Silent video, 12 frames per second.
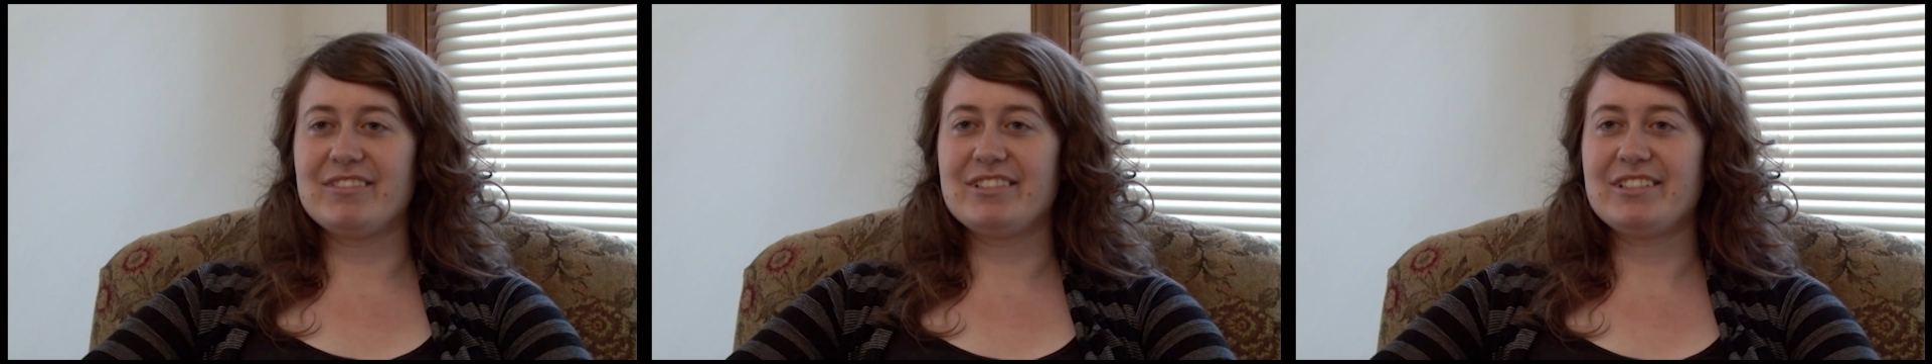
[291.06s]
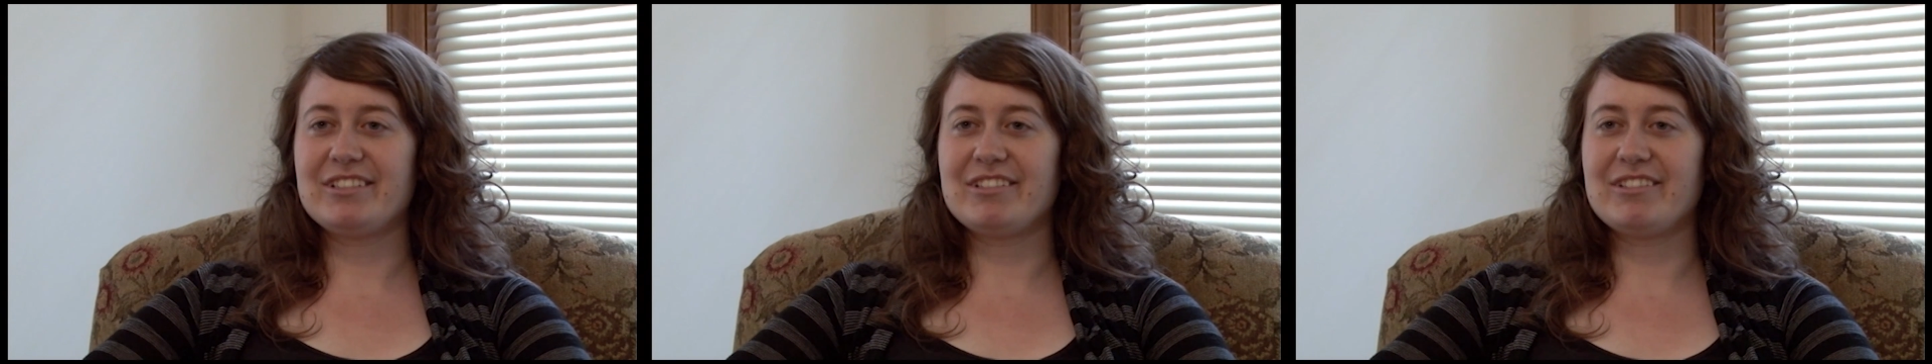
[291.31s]

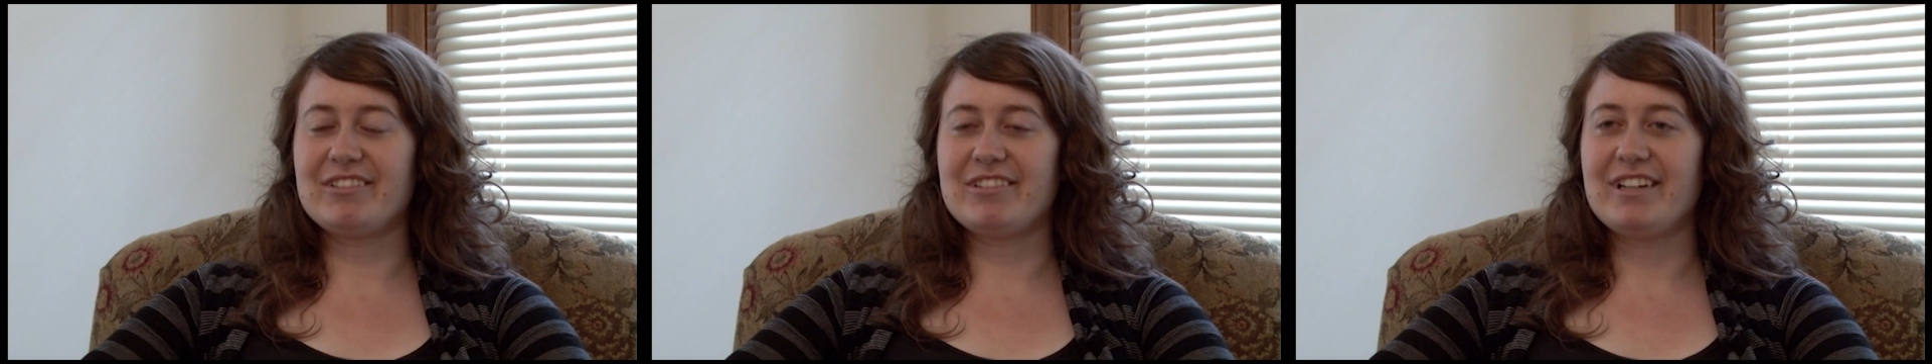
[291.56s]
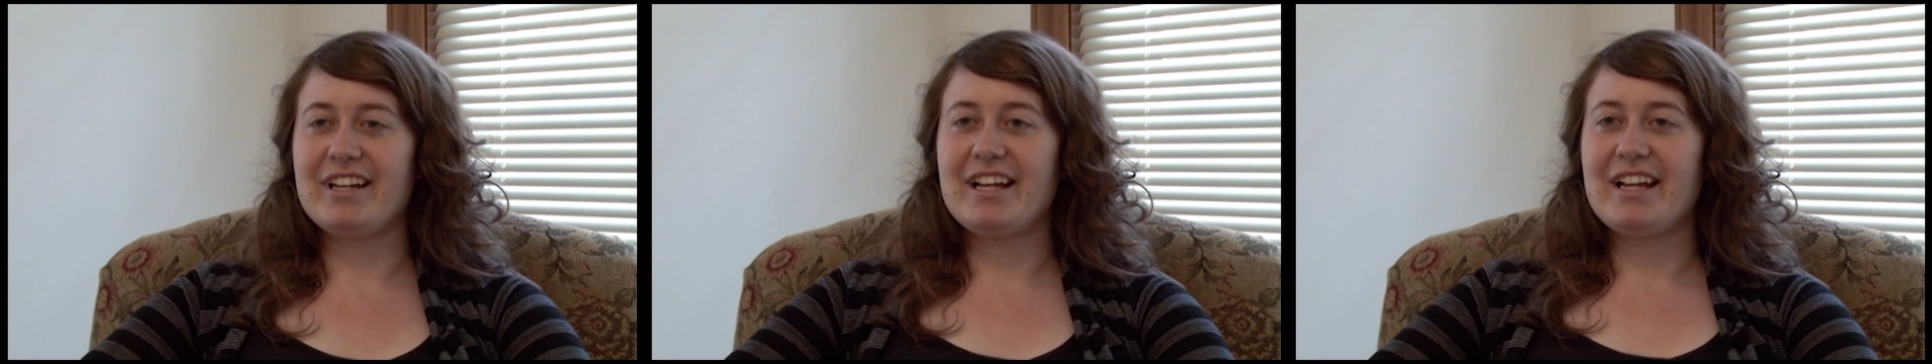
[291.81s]
So
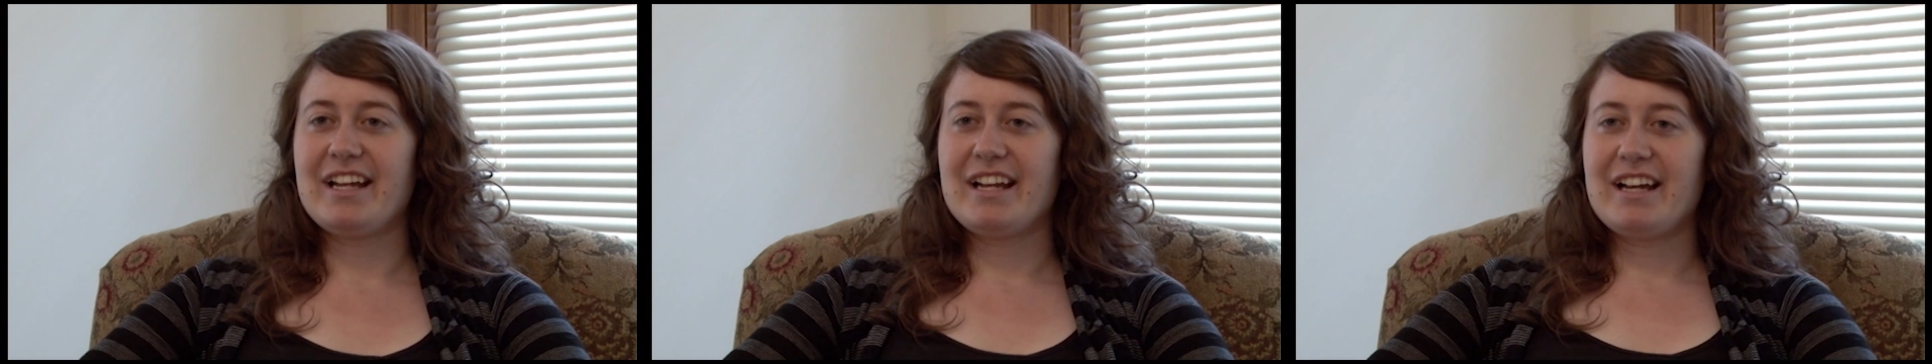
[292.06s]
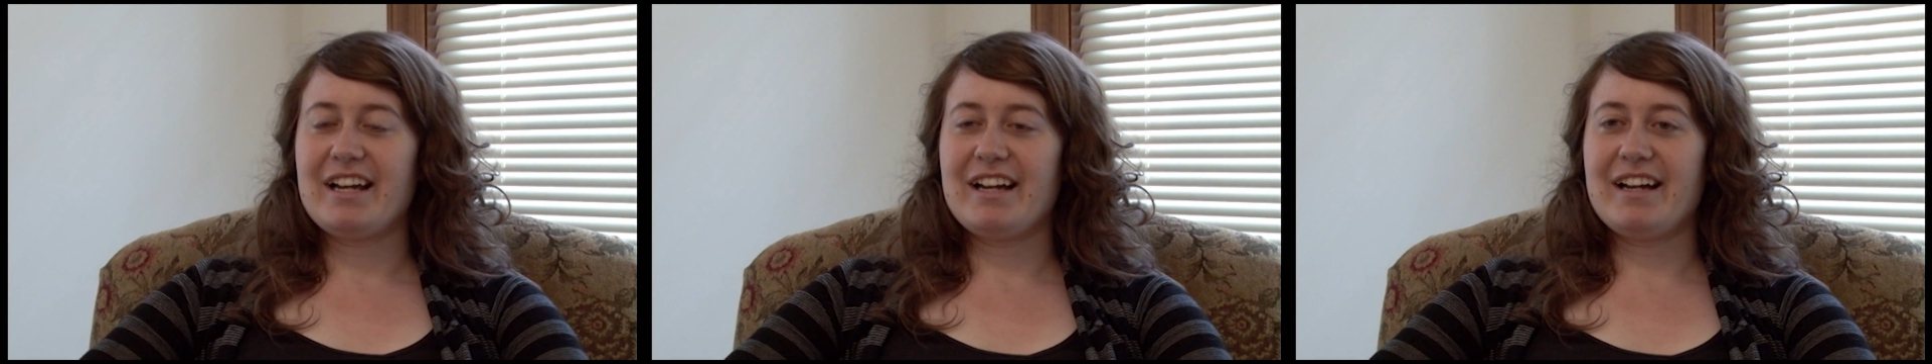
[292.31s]

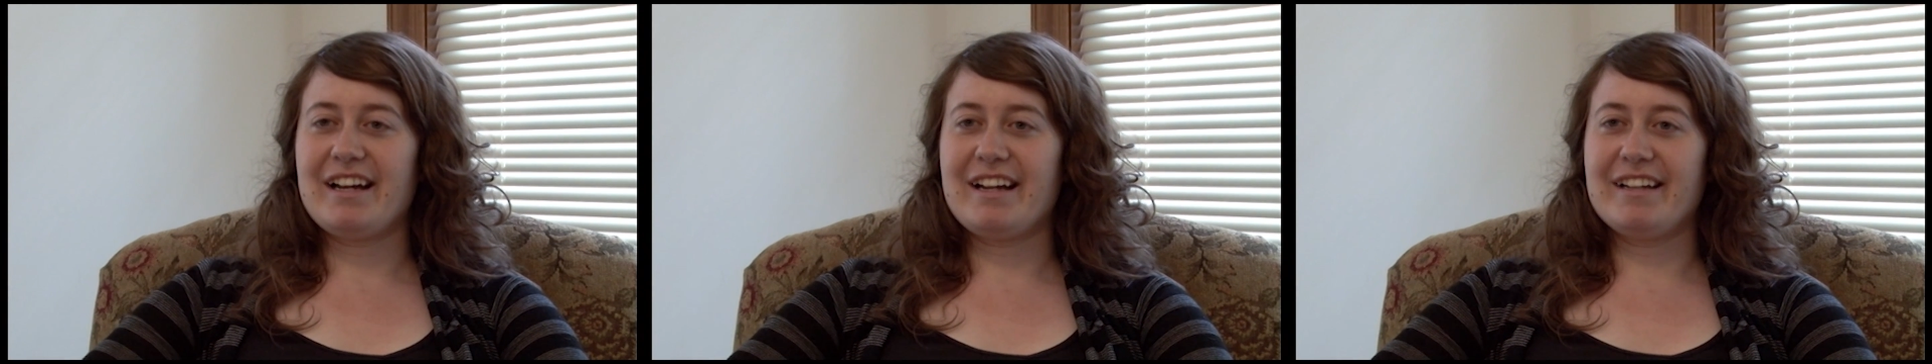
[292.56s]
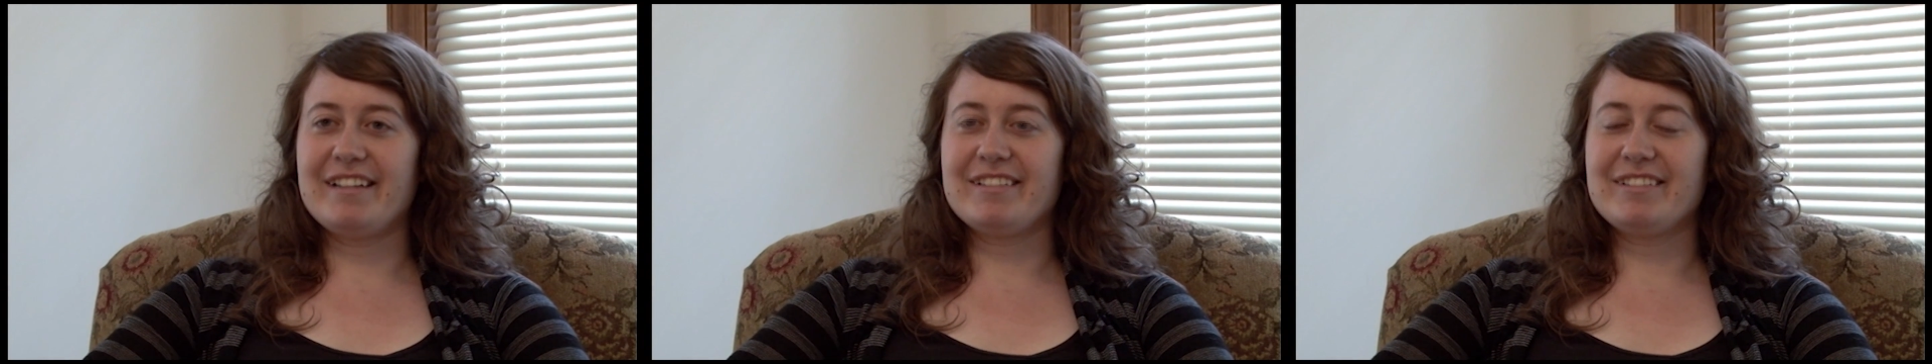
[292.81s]

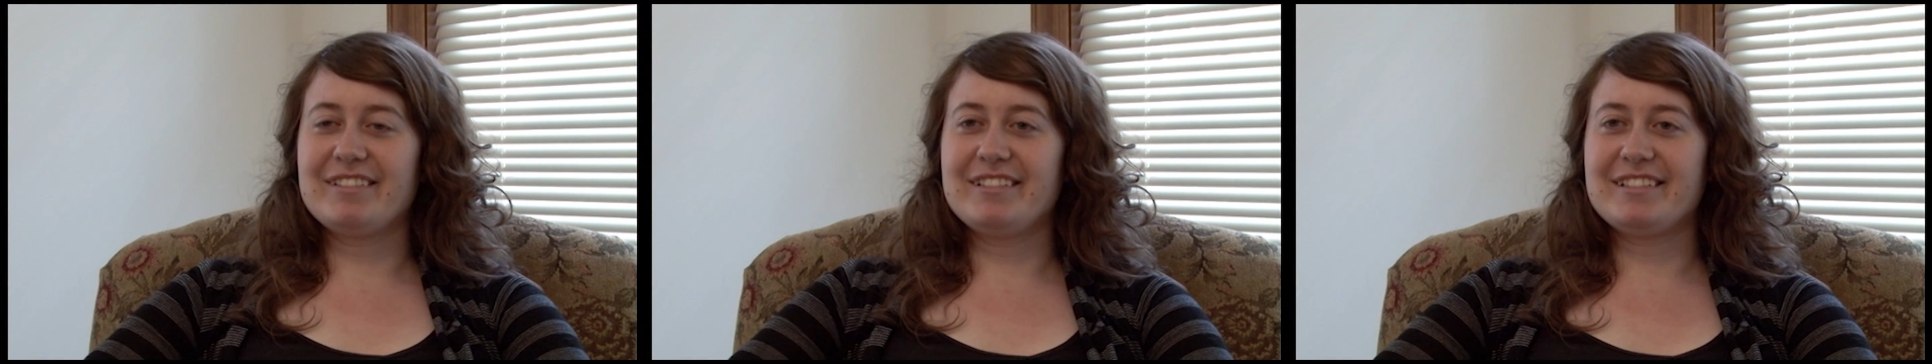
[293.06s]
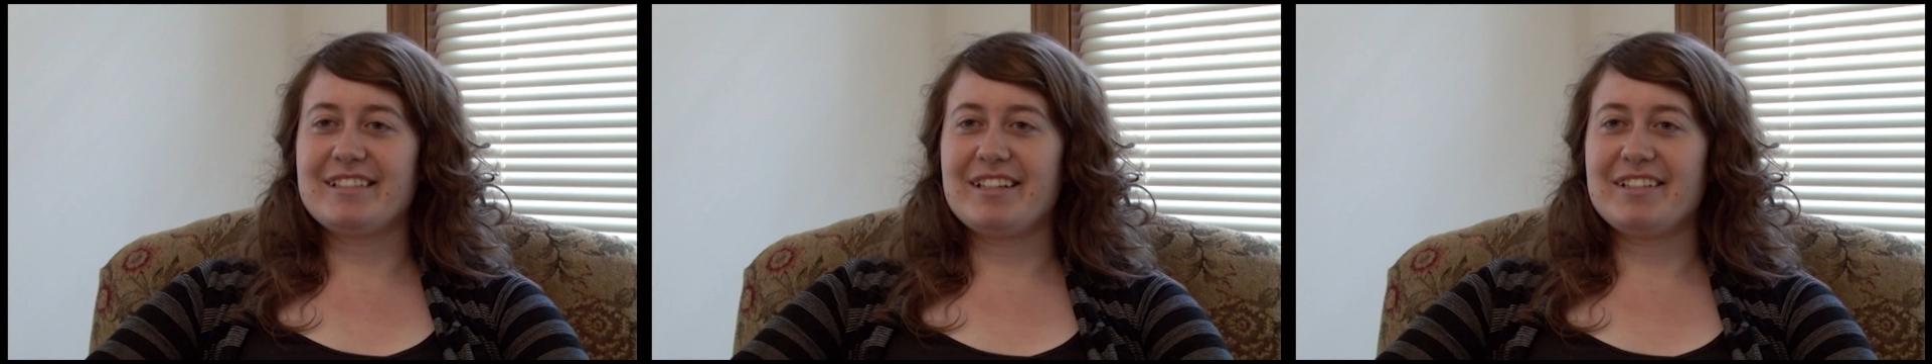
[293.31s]
I
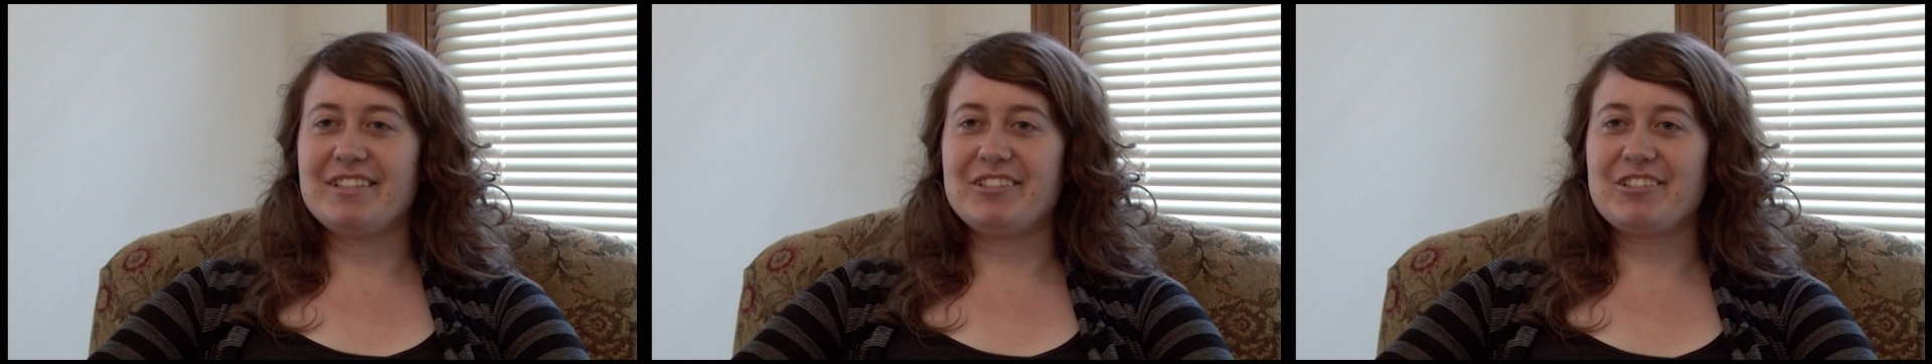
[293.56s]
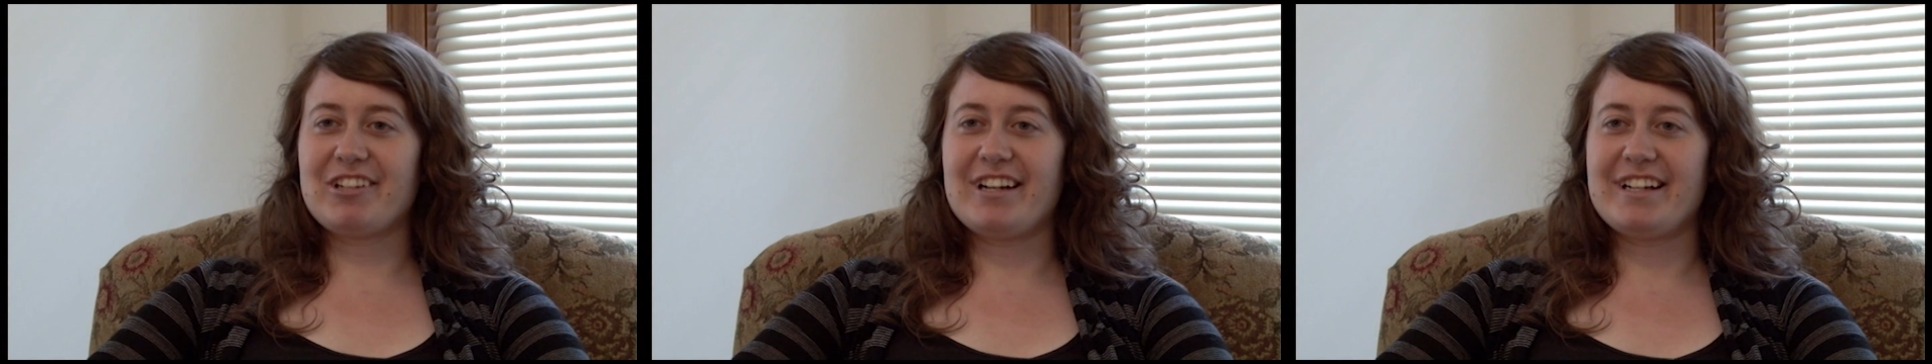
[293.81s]
decided to
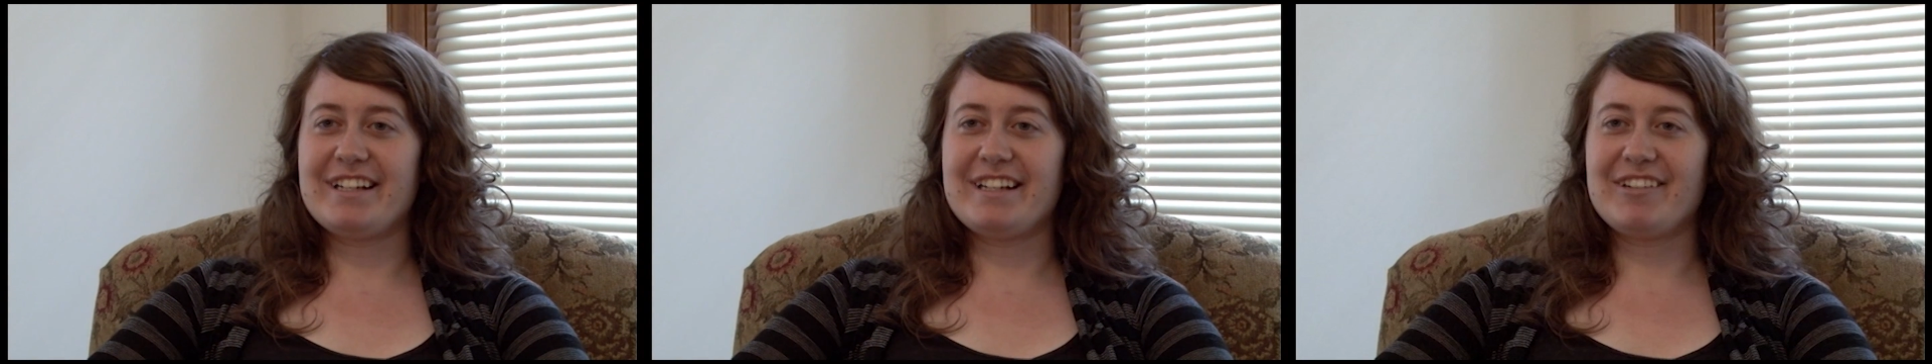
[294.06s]
try it.